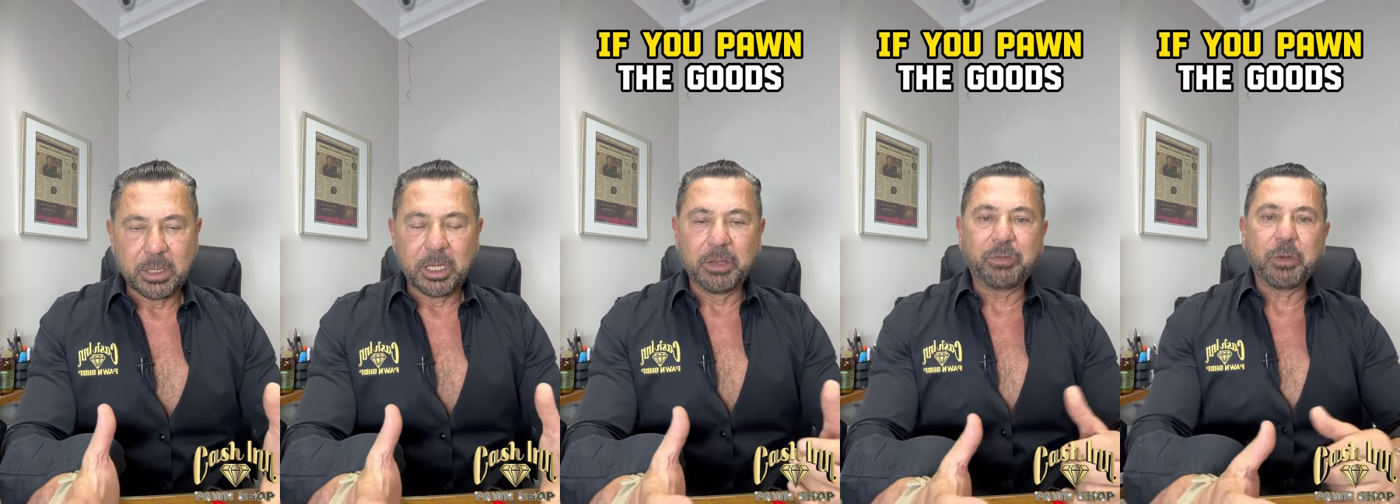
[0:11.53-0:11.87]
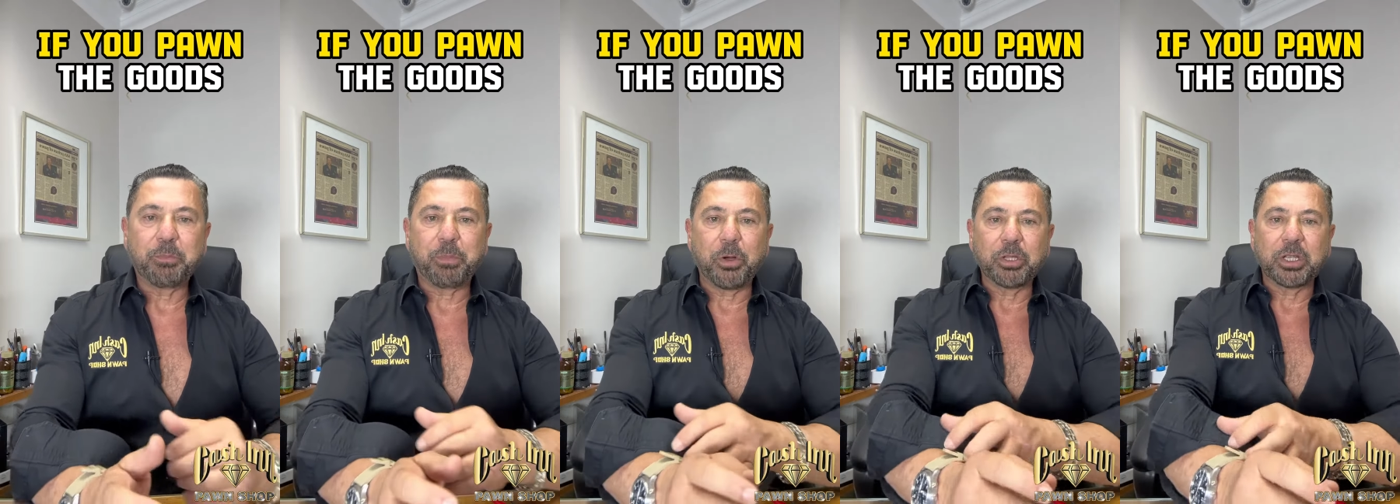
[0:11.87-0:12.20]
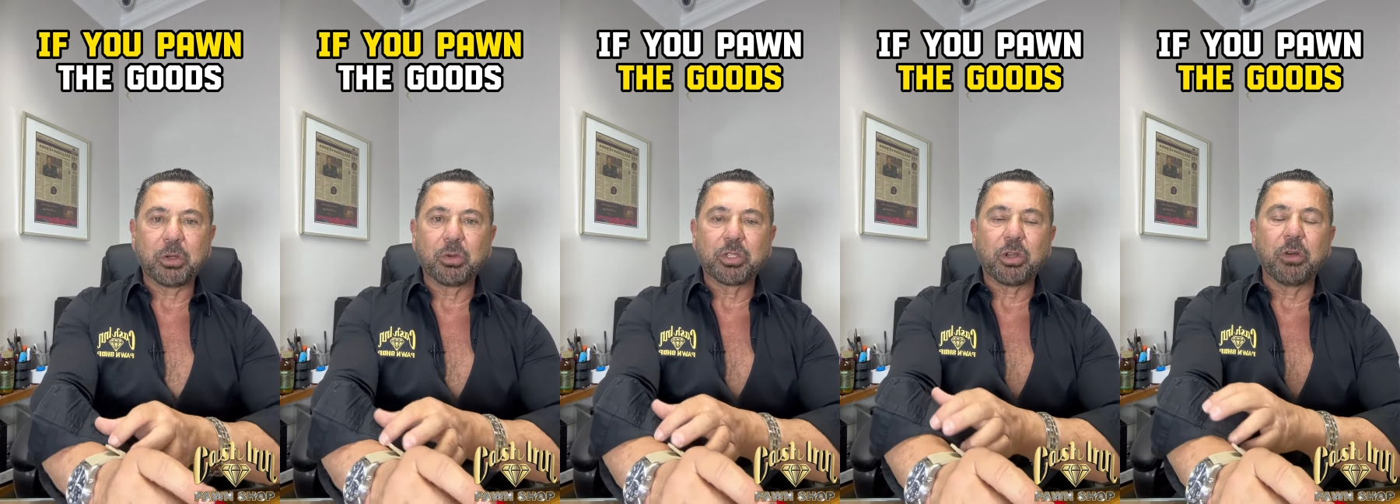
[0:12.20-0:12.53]
If you pawn the
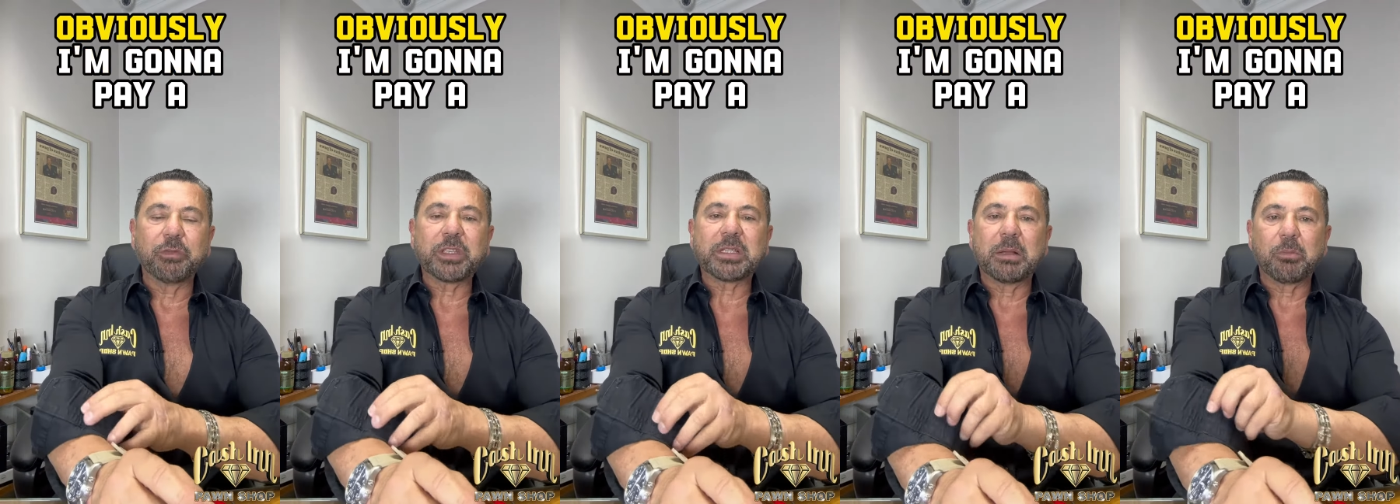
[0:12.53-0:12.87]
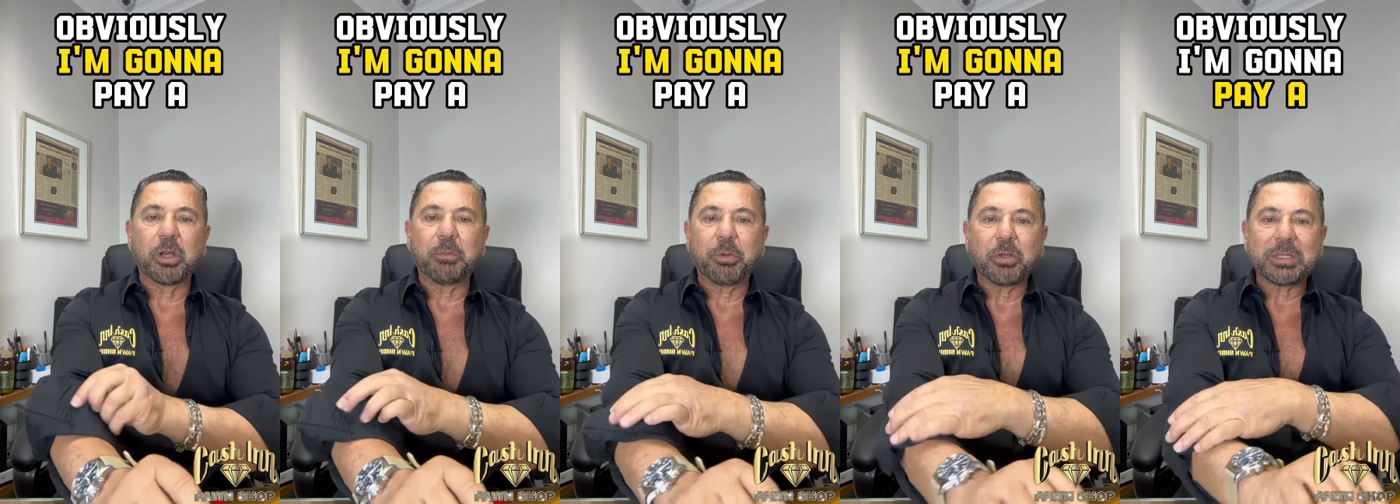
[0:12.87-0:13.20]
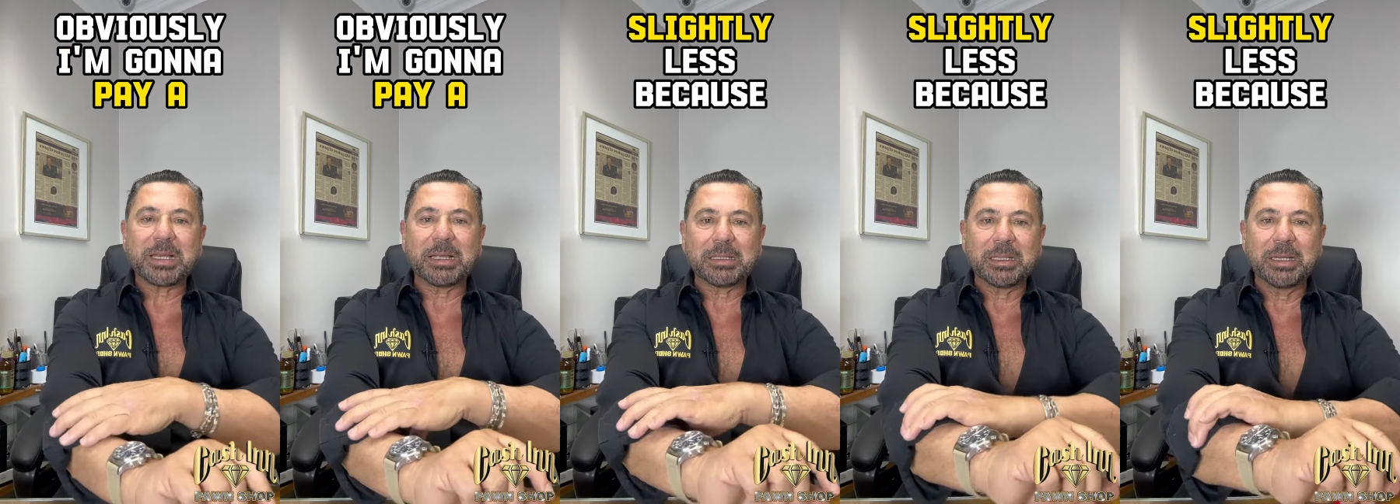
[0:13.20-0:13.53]
goods, obviously I'm going to pay you
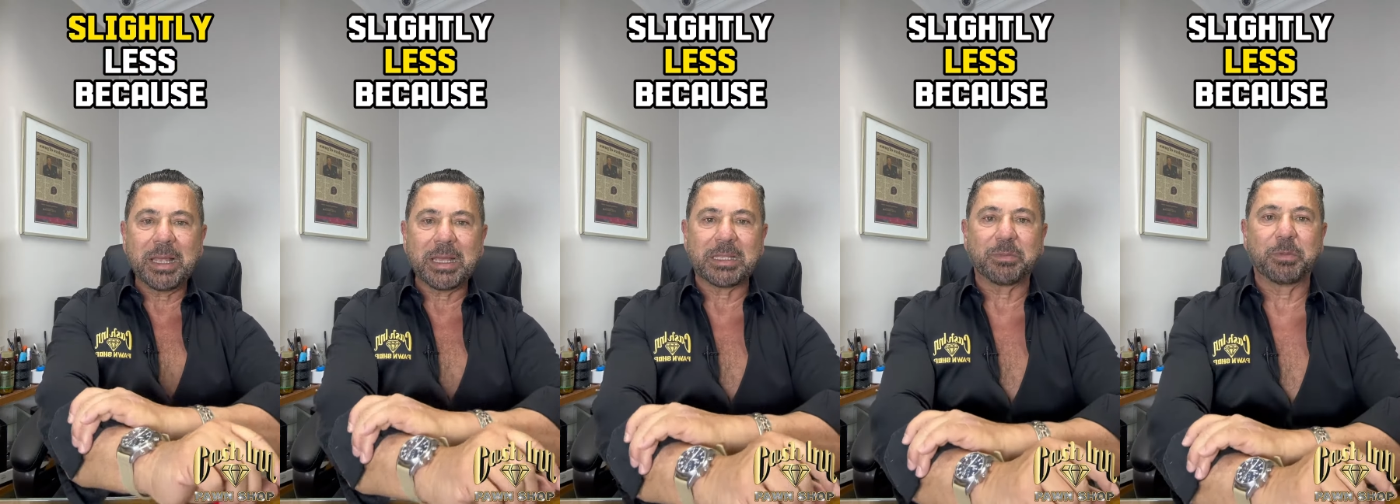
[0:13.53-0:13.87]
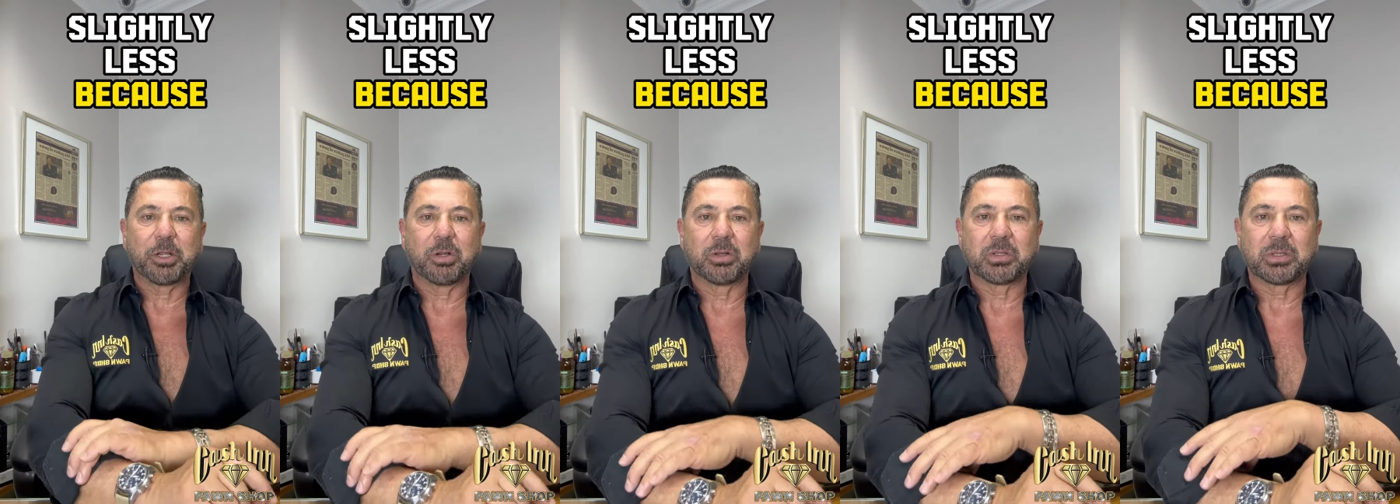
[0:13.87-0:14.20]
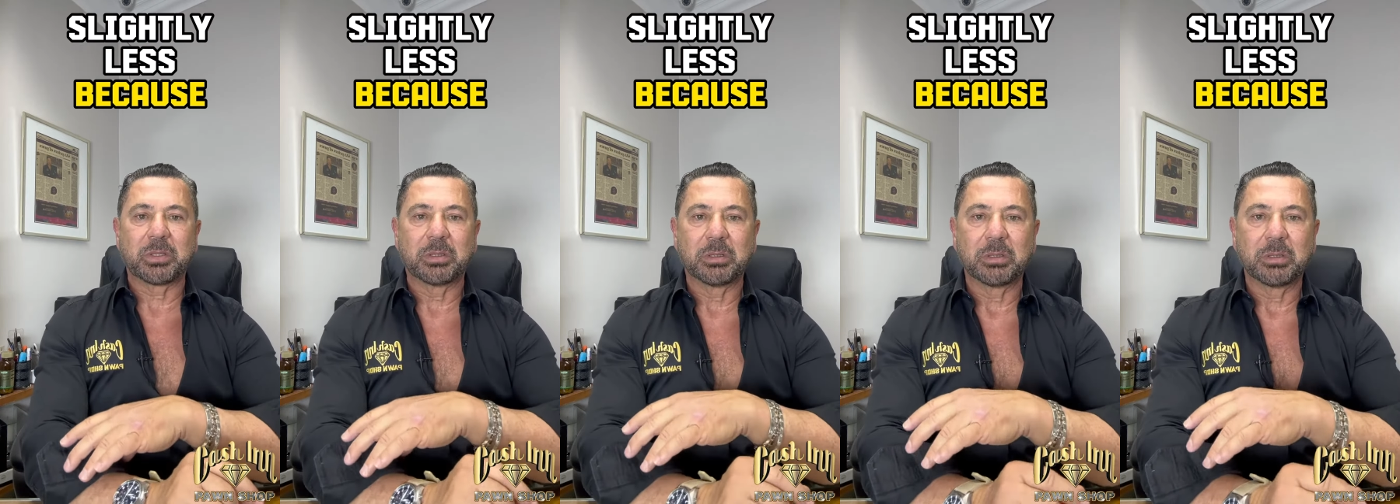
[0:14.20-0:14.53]
slightly less
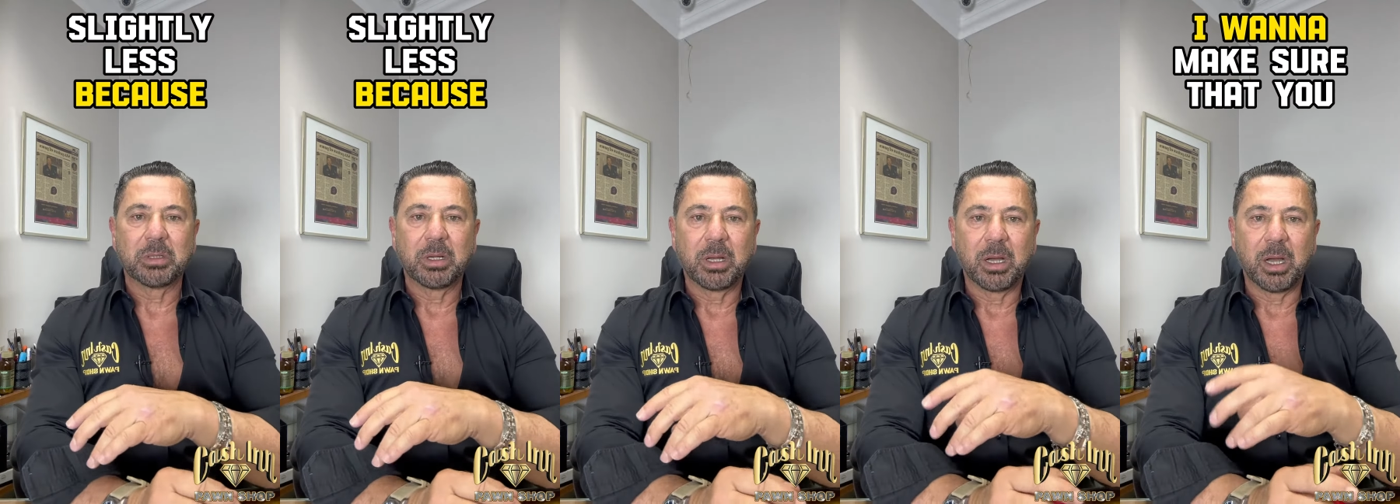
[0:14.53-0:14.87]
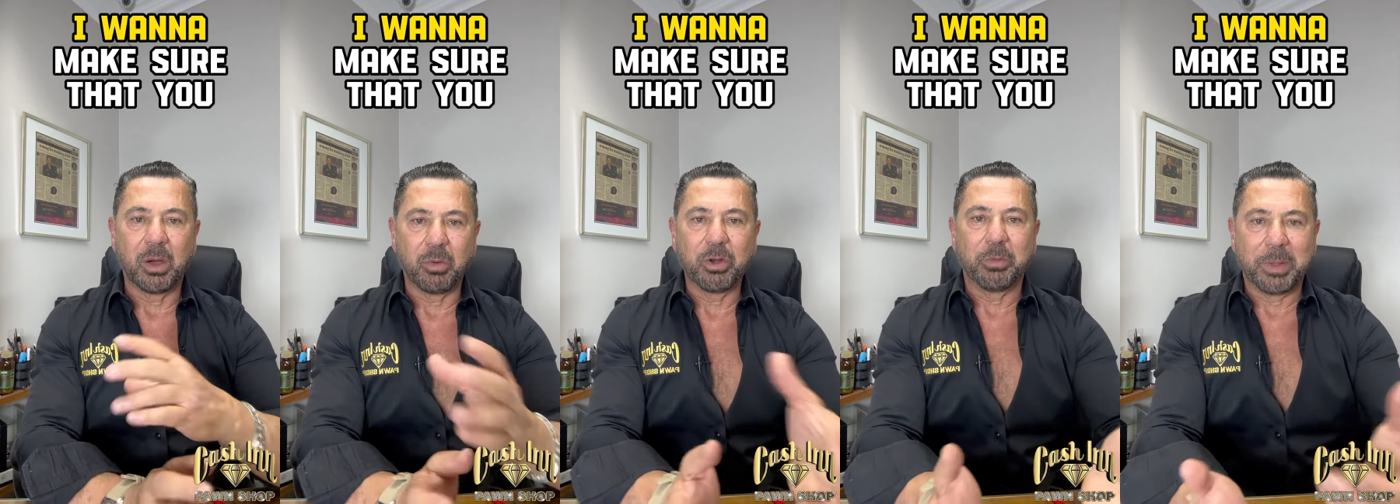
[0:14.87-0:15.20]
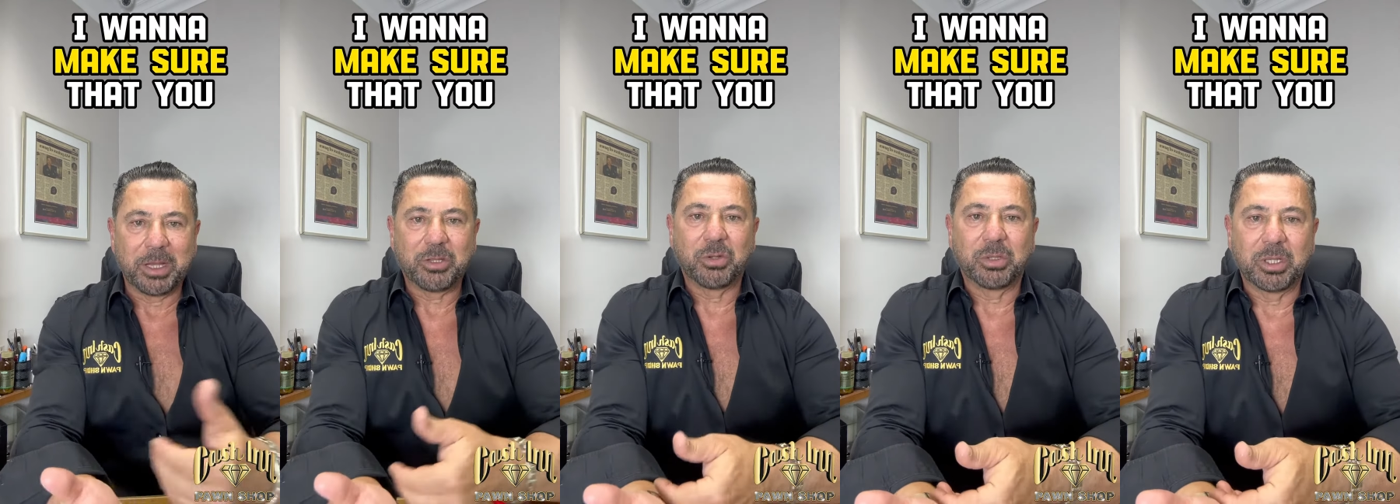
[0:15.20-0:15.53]
because I want to
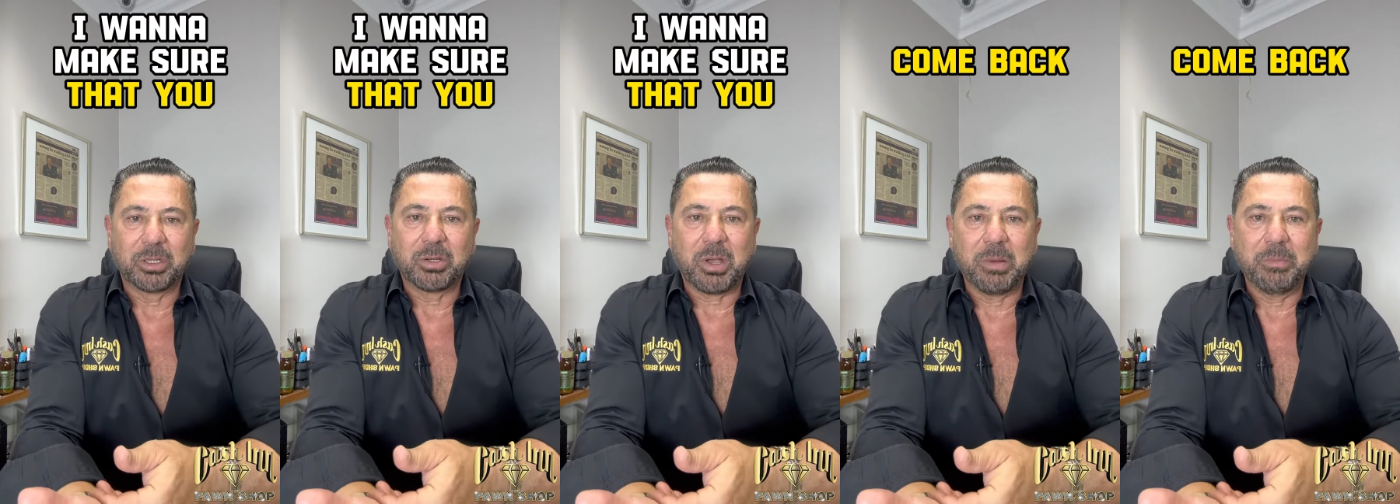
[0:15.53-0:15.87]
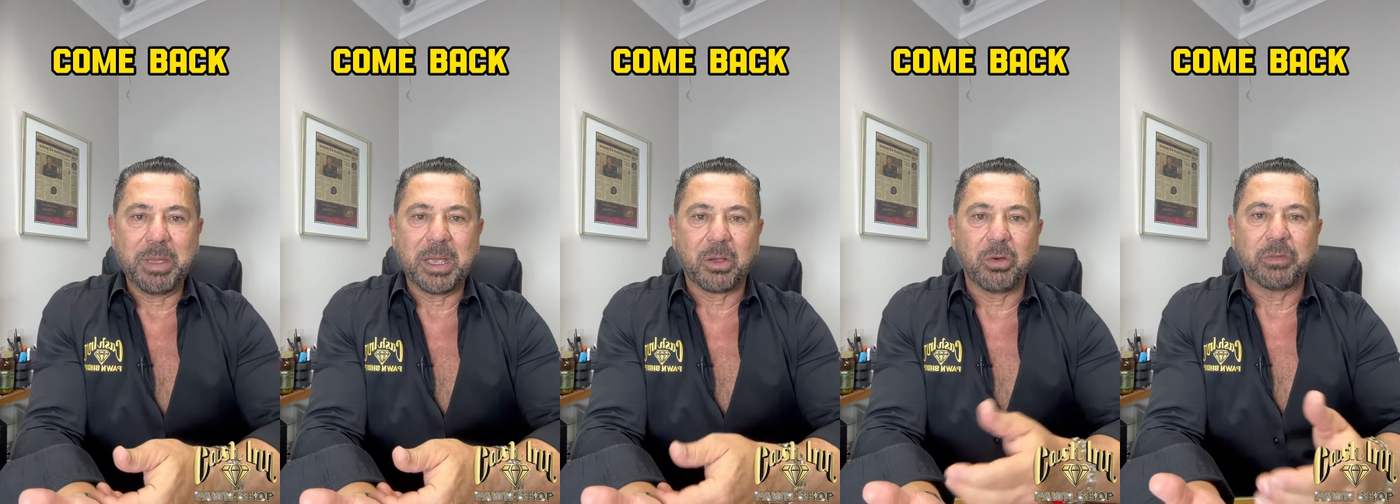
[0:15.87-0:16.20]
make sure that you come back.